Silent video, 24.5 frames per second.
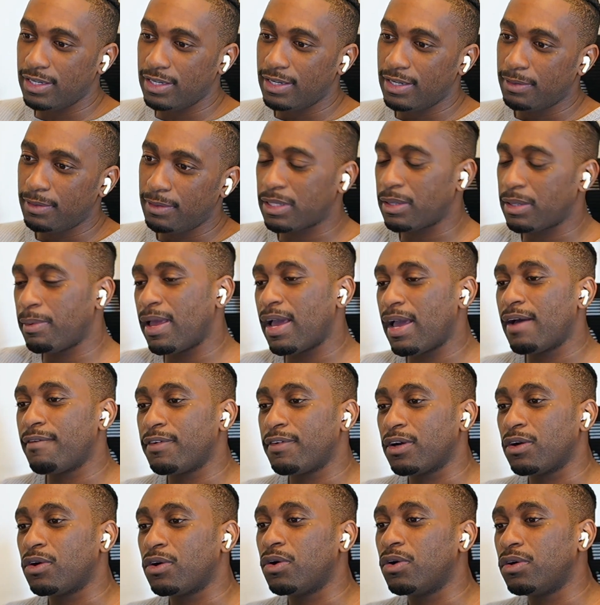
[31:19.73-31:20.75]
but they may have a
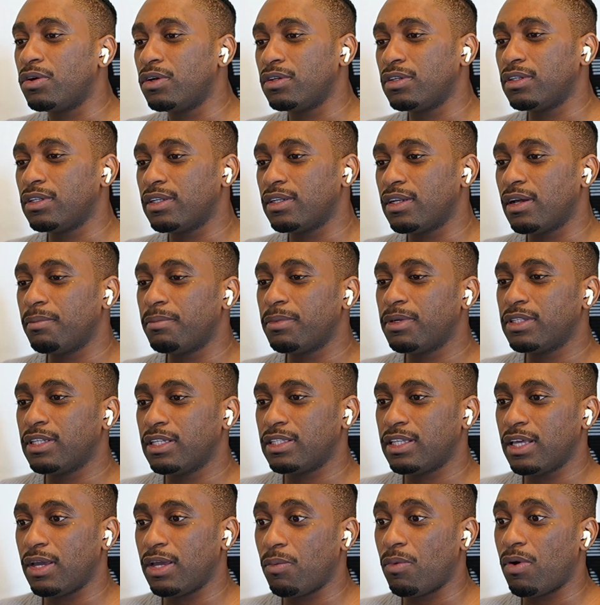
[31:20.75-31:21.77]
goal number that
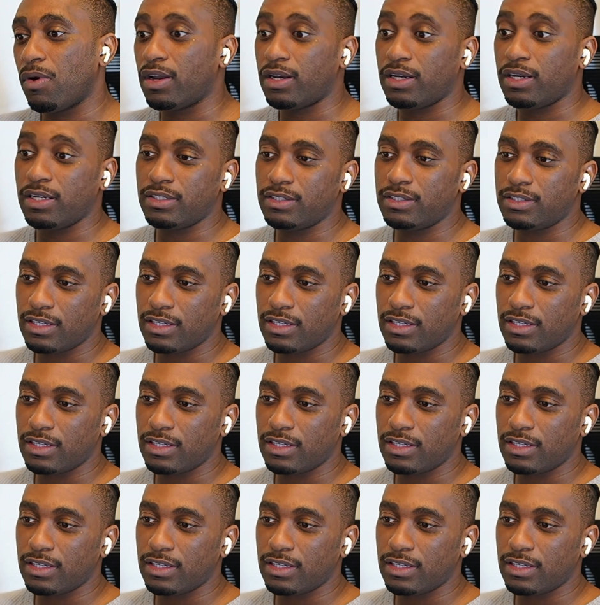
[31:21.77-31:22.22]
they wanted.